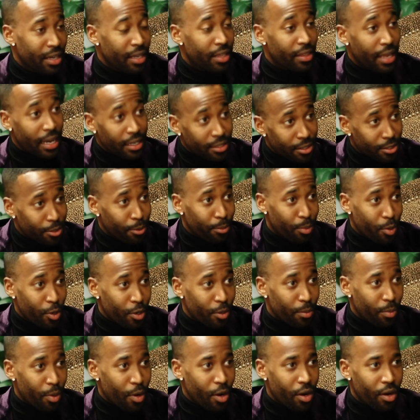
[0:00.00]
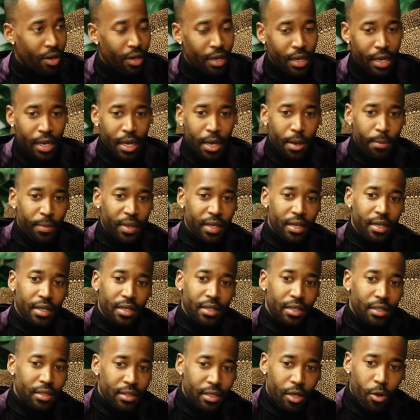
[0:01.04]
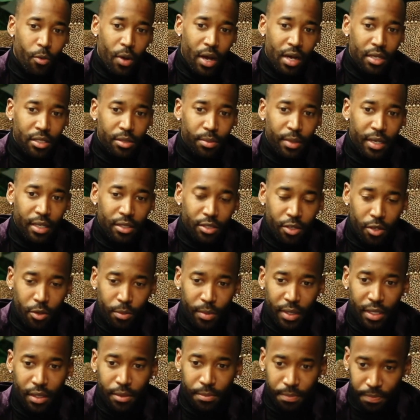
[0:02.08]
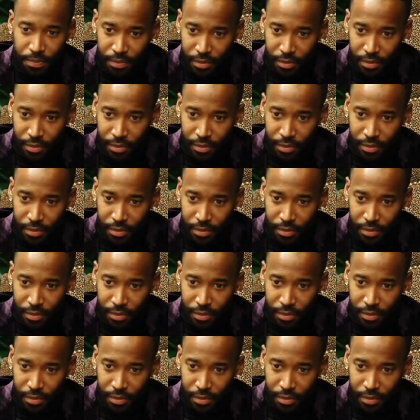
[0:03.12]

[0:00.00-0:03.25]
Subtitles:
And that's the important part, because a wise man told me,